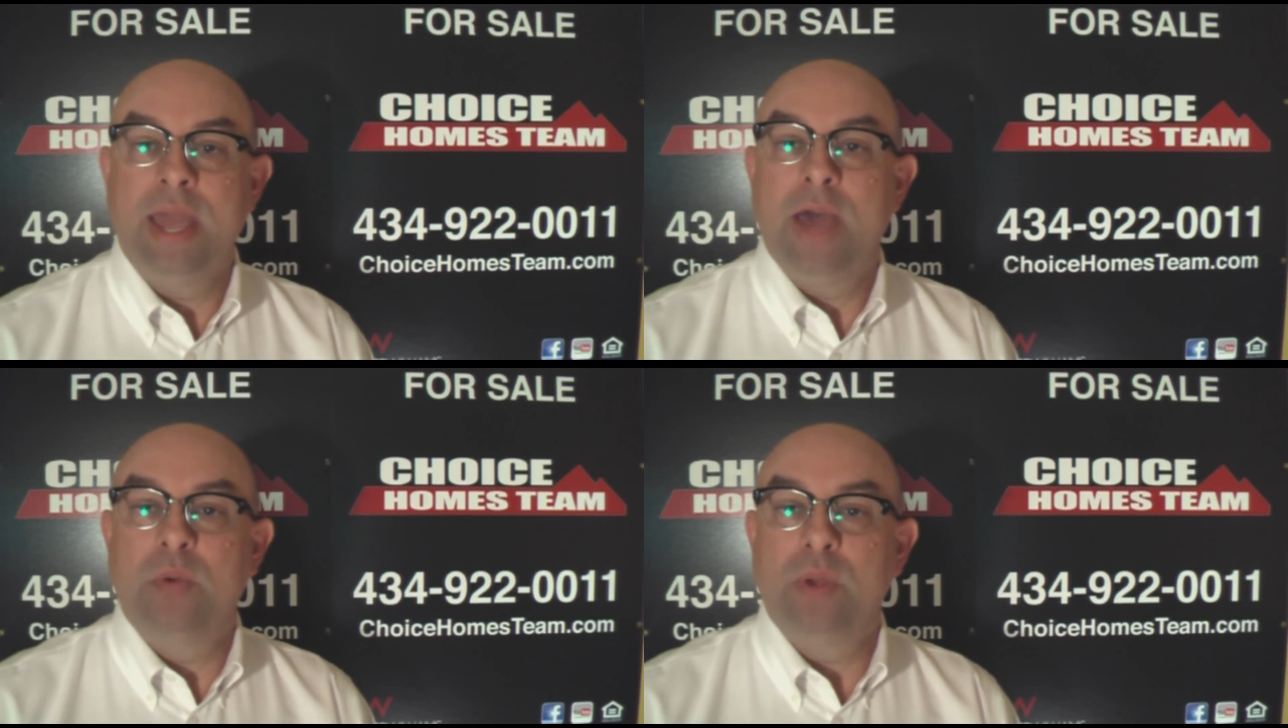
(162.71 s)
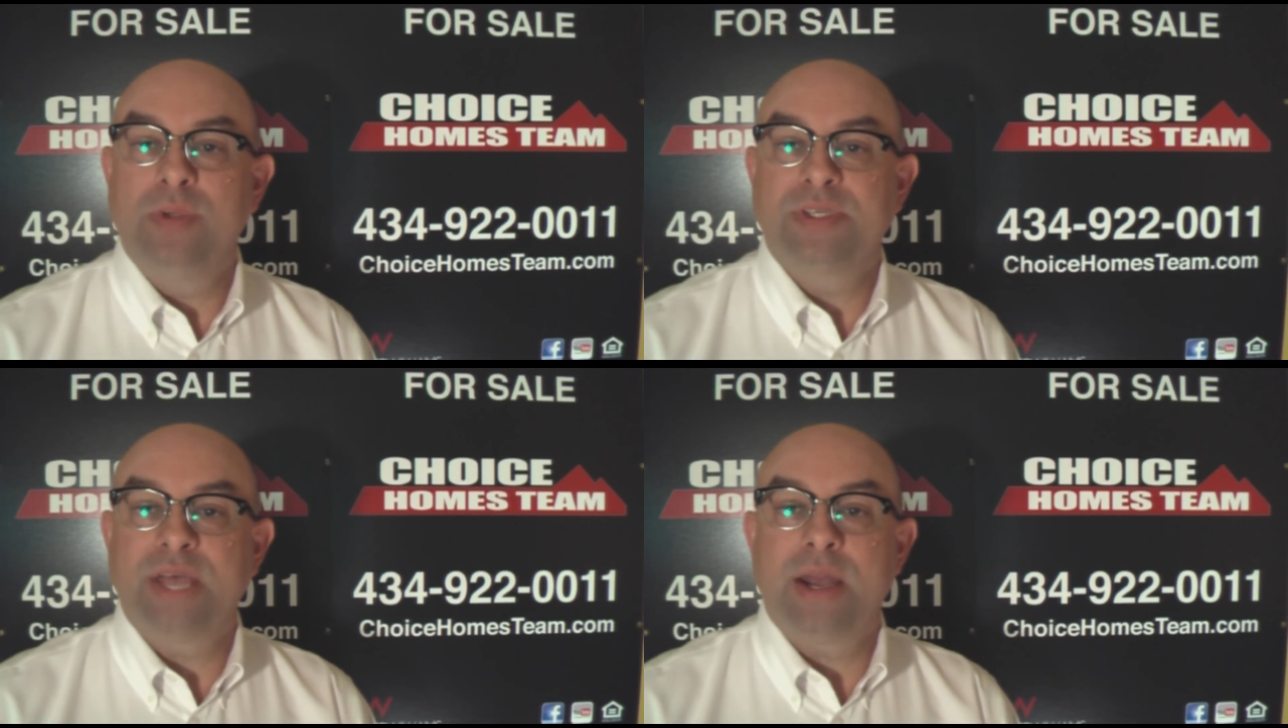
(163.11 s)
and we will
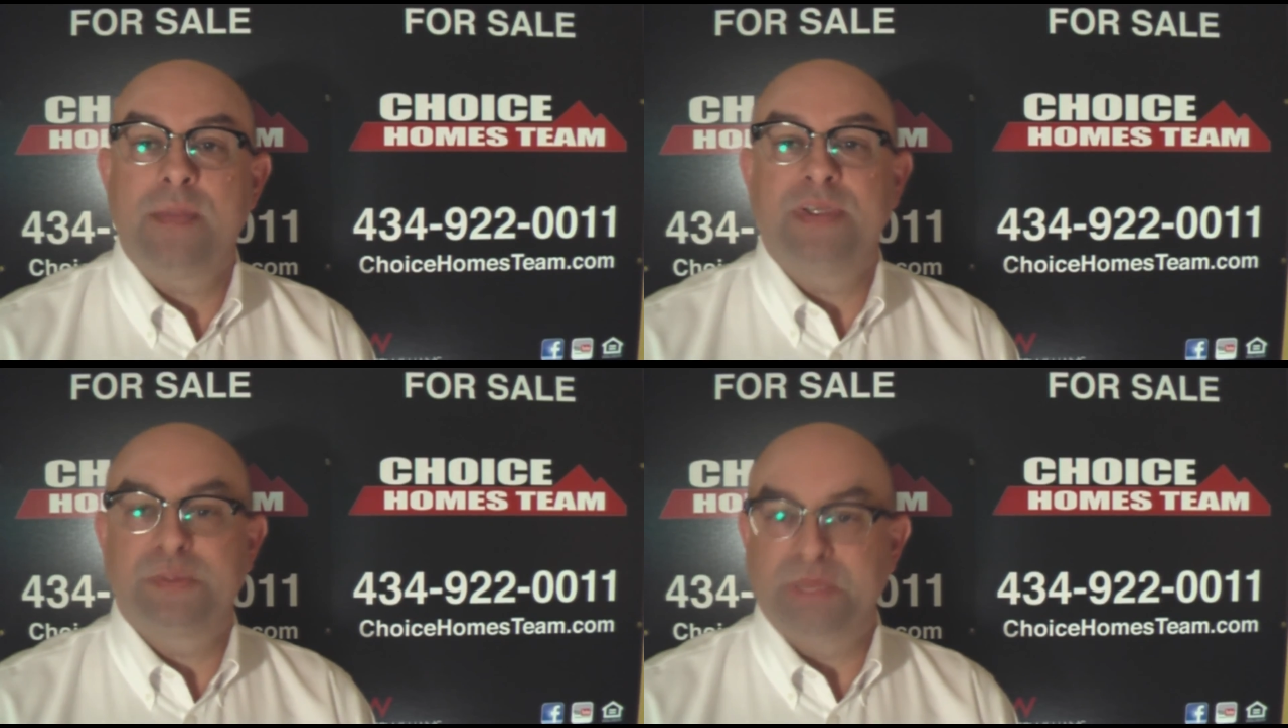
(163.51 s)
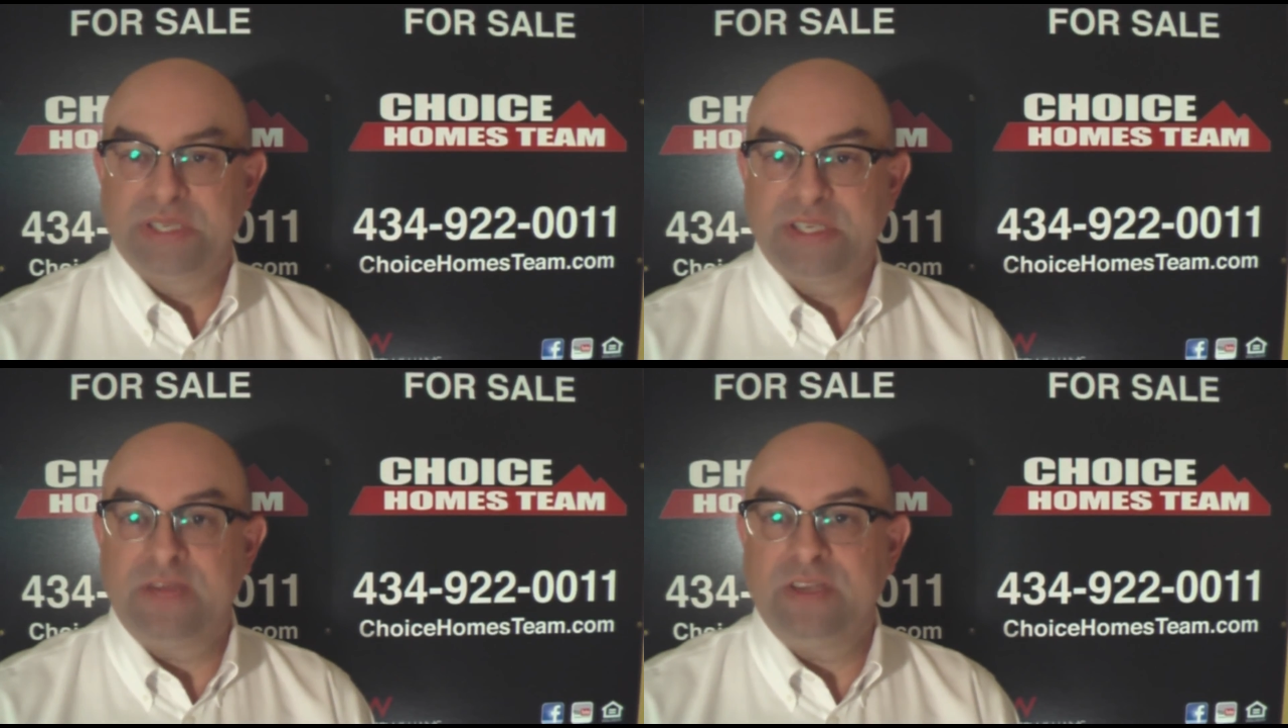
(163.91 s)
set up a
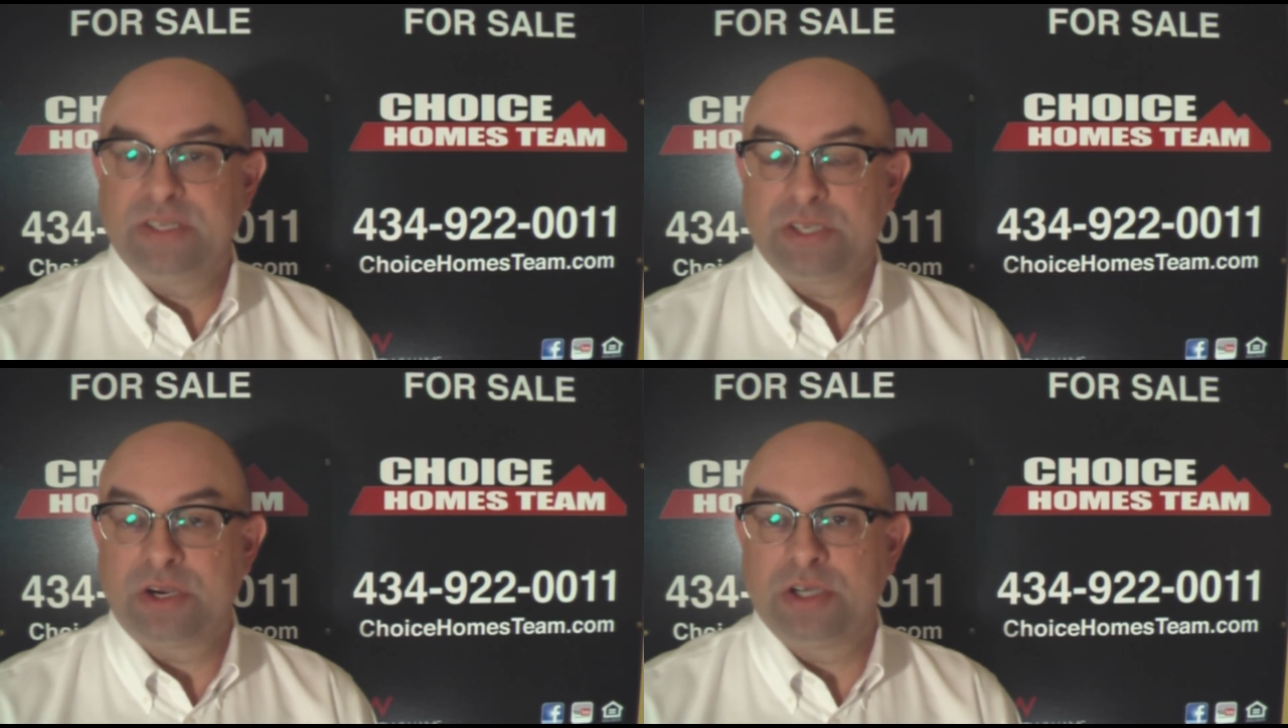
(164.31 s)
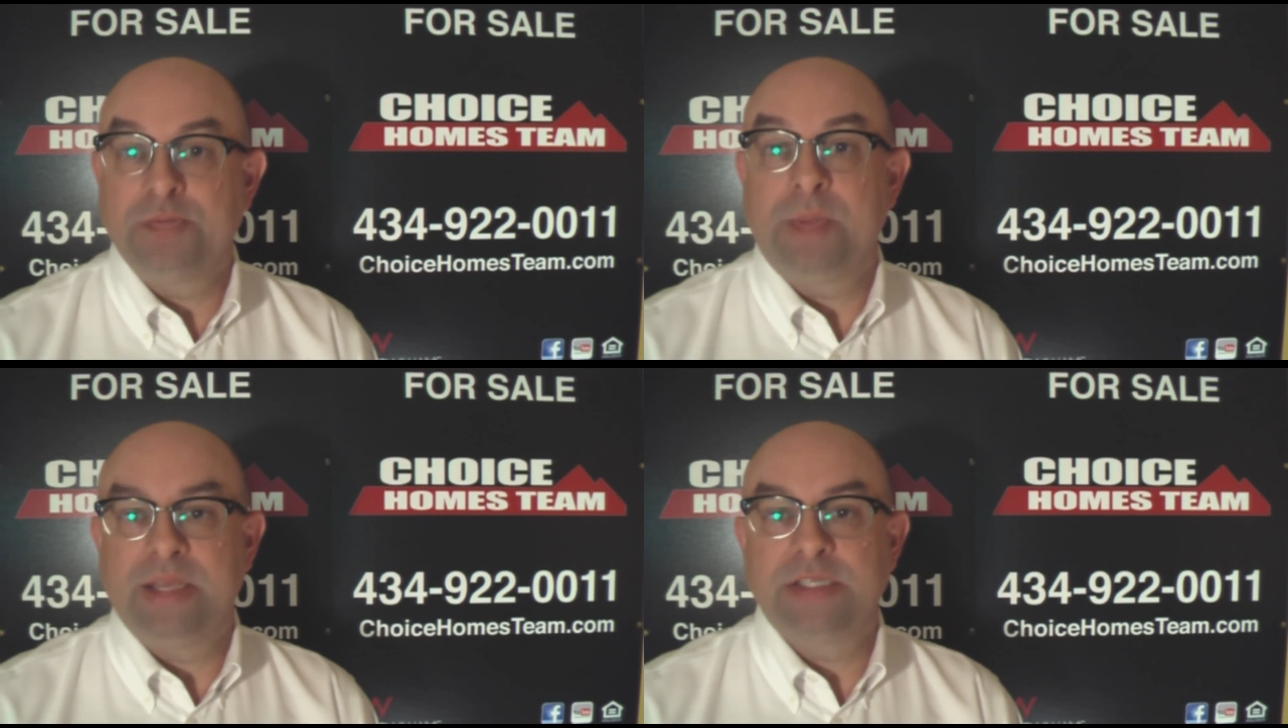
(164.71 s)
specific
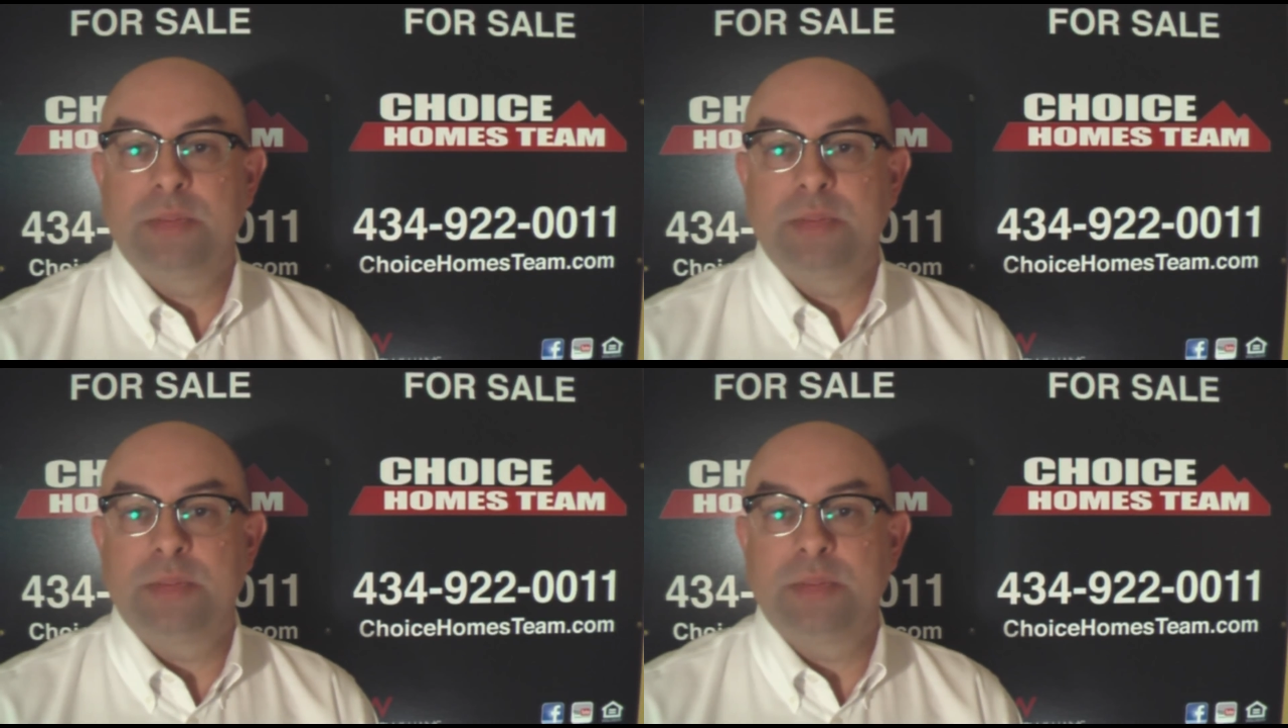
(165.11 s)
search based